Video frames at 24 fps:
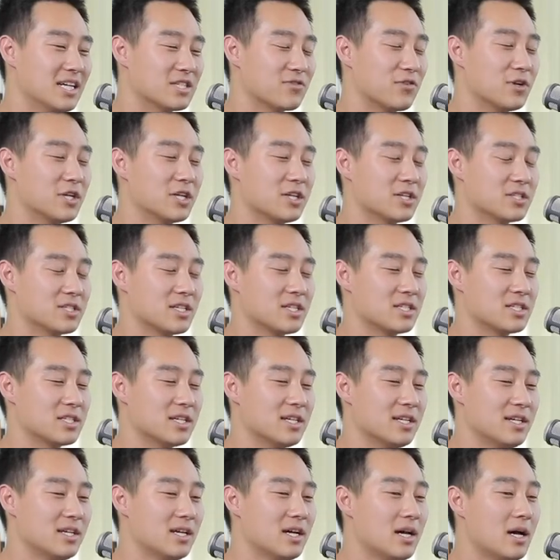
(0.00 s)
it's funny because they
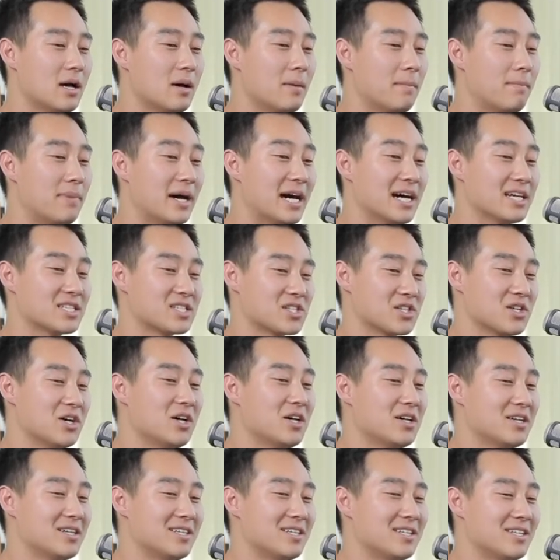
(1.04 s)
say pass it
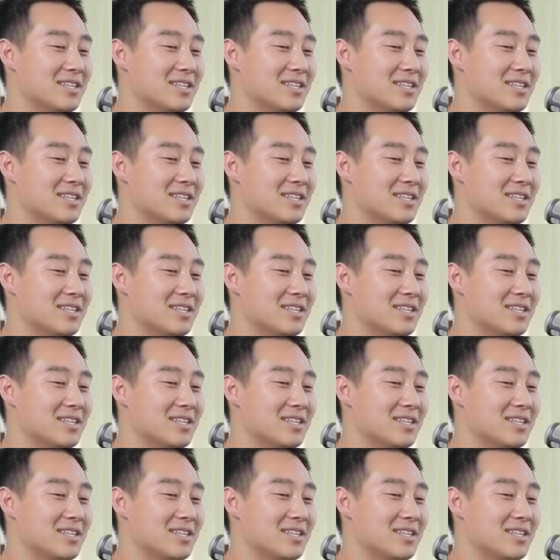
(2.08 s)
on,